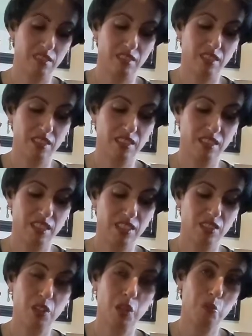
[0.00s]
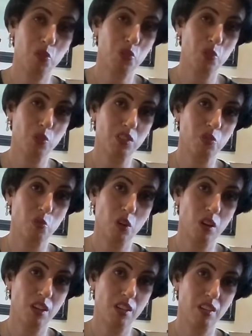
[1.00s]
This leg's gonna be shorter.
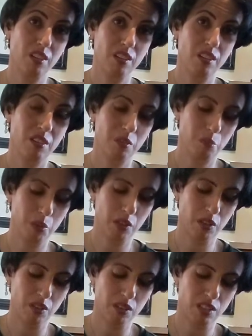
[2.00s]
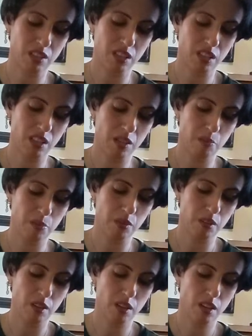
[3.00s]
Why? Because the hip
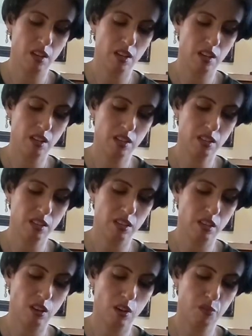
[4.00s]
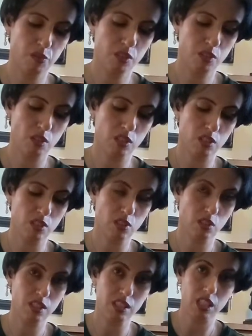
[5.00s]
is off the socket.
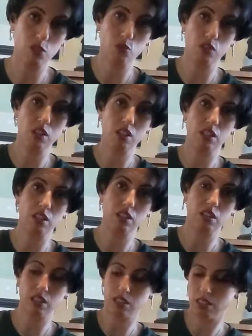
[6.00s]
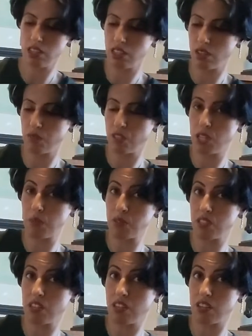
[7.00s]
Socket's actually here, and the head of the hip's
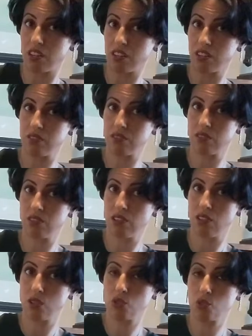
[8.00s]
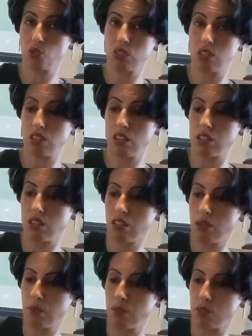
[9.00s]
here. So the
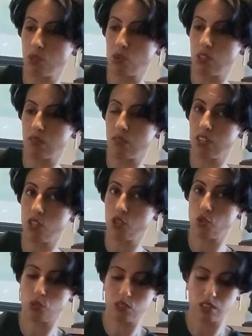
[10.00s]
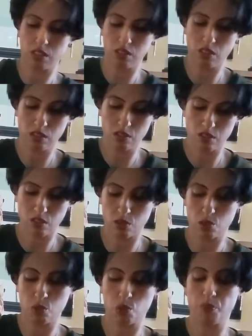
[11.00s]
hip is going very short than the other
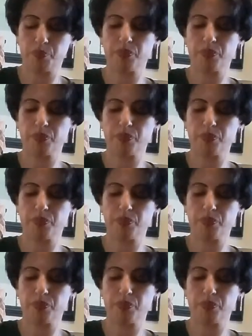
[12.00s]
side. So